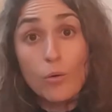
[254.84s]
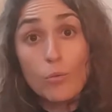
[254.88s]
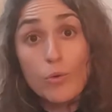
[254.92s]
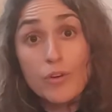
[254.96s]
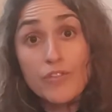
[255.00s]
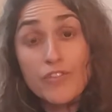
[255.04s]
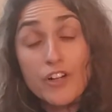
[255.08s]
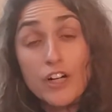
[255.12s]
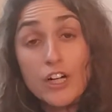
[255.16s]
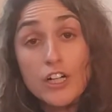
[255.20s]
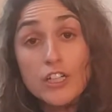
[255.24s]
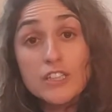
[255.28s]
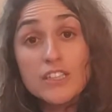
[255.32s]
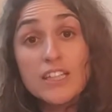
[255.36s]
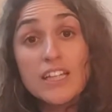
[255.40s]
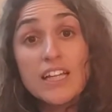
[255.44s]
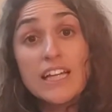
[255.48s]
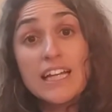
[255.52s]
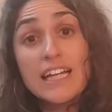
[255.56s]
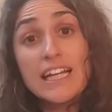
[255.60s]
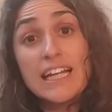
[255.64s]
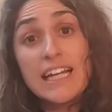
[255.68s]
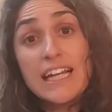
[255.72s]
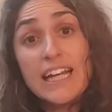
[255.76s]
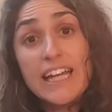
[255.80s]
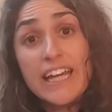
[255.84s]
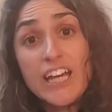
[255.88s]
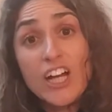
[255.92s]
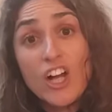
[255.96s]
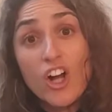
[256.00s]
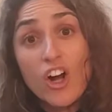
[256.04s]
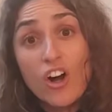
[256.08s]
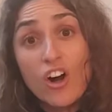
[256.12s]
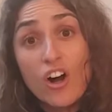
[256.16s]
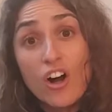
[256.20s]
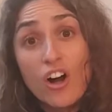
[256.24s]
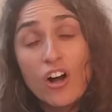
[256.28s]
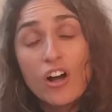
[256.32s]
We've got
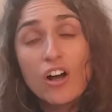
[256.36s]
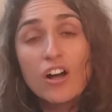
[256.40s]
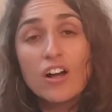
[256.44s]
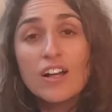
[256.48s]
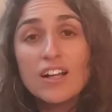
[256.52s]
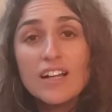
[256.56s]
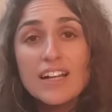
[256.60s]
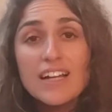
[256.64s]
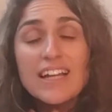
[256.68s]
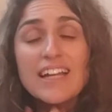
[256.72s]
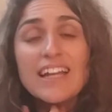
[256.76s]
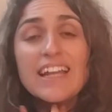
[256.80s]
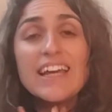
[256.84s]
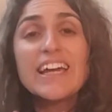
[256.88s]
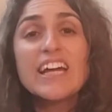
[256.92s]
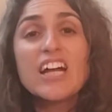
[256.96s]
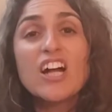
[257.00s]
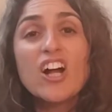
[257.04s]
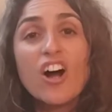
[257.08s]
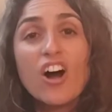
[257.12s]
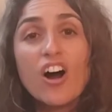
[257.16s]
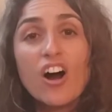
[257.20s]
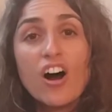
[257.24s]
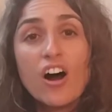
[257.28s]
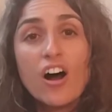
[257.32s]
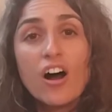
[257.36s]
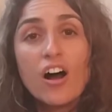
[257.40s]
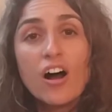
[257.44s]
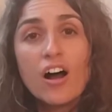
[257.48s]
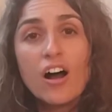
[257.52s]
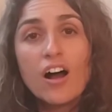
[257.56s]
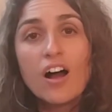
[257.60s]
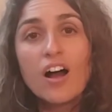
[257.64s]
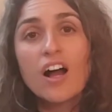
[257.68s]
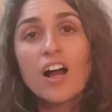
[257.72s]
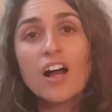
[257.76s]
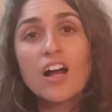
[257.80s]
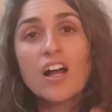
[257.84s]
Ligo, Ligo,
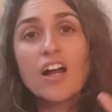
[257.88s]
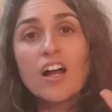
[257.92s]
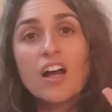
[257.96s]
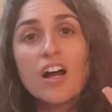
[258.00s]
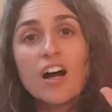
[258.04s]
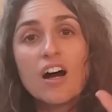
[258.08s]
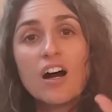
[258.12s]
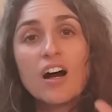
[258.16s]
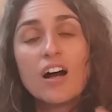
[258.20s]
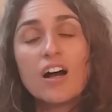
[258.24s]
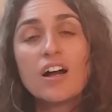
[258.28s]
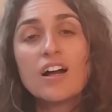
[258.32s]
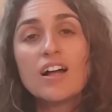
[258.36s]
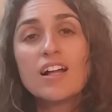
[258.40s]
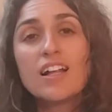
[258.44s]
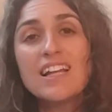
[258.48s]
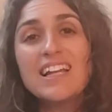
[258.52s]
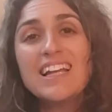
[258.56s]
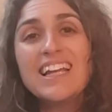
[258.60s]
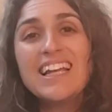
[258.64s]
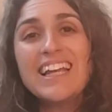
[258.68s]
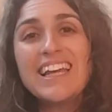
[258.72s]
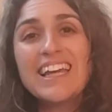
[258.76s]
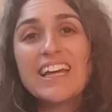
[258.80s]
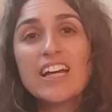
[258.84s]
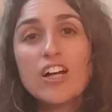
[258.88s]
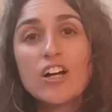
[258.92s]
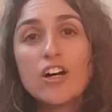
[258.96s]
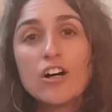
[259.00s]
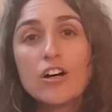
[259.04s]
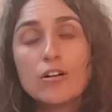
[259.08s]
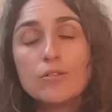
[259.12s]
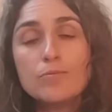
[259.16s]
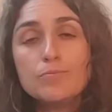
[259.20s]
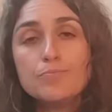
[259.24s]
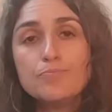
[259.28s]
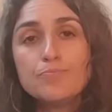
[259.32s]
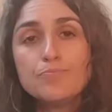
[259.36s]
g,
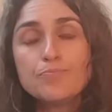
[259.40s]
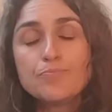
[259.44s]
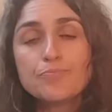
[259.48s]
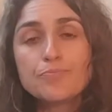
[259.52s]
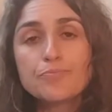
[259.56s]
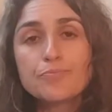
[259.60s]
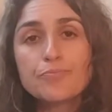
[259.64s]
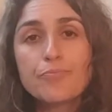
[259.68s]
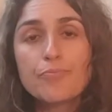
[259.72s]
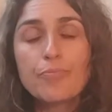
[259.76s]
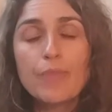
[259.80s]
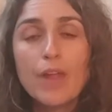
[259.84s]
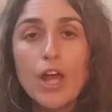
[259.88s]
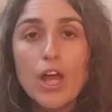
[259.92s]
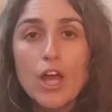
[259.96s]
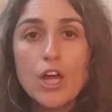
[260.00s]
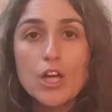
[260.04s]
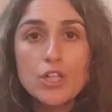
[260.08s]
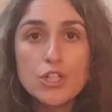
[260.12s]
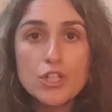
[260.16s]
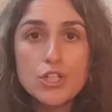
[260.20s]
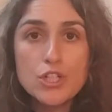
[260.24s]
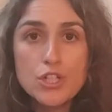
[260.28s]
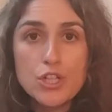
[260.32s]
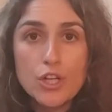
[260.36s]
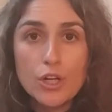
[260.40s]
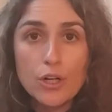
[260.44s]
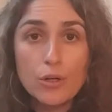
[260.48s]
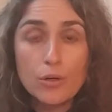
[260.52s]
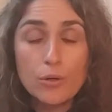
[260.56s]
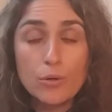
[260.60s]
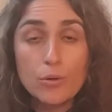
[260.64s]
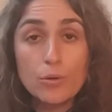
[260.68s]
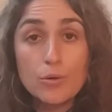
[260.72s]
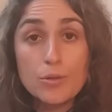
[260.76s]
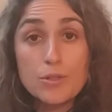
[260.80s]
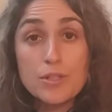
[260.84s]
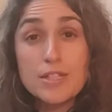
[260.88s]
Ligo.
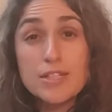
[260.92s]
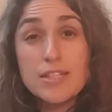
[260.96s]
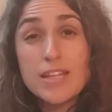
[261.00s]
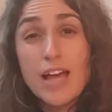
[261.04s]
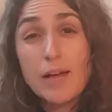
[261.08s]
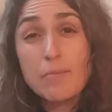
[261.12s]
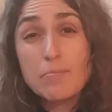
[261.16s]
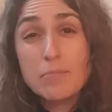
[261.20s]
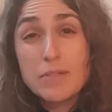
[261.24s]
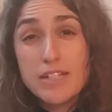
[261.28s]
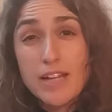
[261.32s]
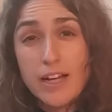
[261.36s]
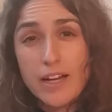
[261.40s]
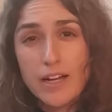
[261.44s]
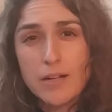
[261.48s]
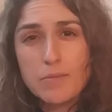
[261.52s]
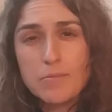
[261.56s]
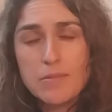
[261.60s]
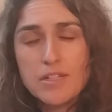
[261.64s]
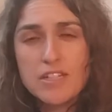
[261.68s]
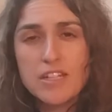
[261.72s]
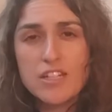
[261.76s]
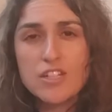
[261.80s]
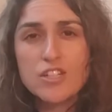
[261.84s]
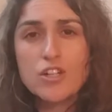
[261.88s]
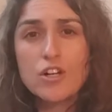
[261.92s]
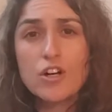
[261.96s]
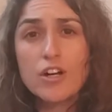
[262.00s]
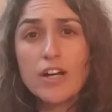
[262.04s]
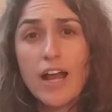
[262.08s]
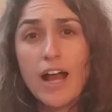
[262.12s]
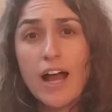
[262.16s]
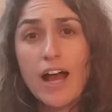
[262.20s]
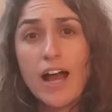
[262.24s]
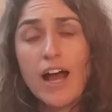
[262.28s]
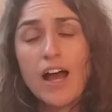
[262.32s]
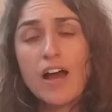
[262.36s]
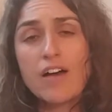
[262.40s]
So sometimes it's
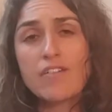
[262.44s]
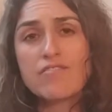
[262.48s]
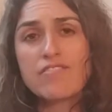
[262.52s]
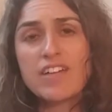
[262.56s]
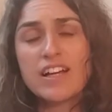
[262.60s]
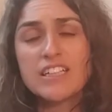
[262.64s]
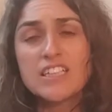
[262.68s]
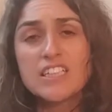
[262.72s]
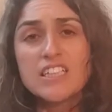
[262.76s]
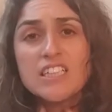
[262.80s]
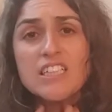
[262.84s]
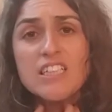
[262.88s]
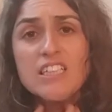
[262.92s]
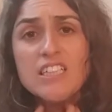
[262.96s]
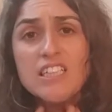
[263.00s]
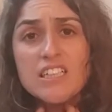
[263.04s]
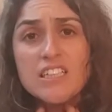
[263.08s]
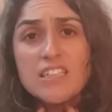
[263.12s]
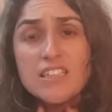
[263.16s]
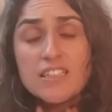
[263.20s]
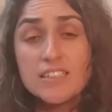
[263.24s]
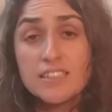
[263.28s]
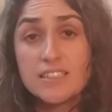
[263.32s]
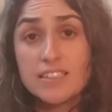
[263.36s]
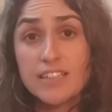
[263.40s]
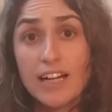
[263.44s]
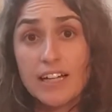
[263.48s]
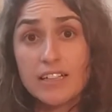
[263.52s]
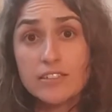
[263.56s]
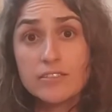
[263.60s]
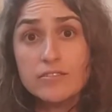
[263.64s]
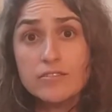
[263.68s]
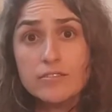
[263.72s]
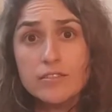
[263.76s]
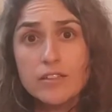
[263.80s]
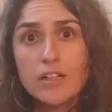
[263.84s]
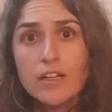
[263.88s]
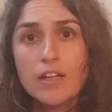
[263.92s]
gonna have that g
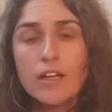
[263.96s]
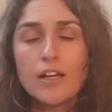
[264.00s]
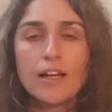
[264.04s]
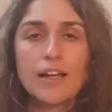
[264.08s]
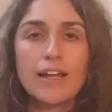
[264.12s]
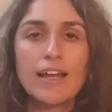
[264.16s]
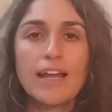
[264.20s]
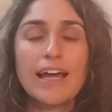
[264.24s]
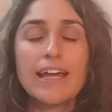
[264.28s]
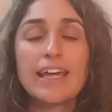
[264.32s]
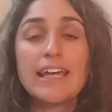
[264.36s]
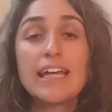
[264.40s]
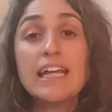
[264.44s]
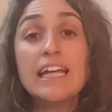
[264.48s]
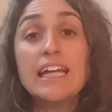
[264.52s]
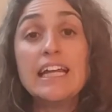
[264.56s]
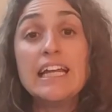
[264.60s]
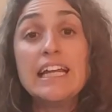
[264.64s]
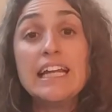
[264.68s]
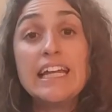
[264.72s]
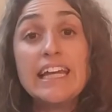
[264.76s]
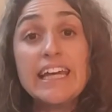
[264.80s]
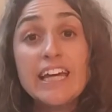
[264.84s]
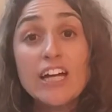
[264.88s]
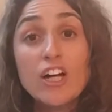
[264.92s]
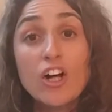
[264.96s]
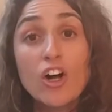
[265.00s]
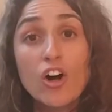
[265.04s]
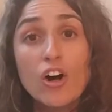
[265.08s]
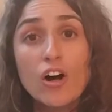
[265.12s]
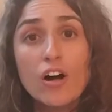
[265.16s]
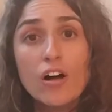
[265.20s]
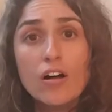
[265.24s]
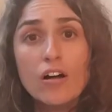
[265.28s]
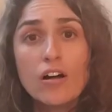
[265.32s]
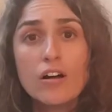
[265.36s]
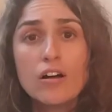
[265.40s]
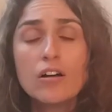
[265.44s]
sound, like
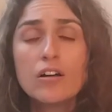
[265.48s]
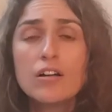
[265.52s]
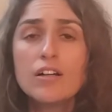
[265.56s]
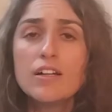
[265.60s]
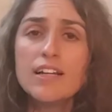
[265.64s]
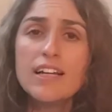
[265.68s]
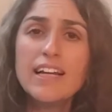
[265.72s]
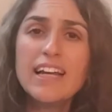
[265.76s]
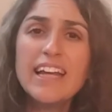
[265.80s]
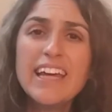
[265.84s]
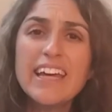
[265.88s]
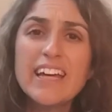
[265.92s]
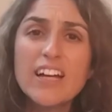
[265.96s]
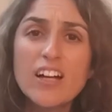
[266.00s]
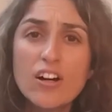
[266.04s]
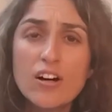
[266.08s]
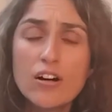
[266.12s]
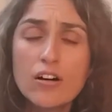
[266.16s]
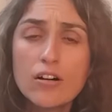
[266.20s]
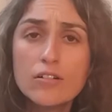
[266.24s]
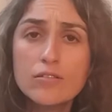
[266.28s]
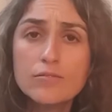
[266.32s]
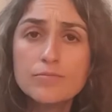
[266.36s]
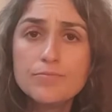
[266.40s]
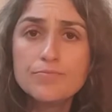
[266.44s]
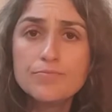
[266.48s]
Ligo, Ligo.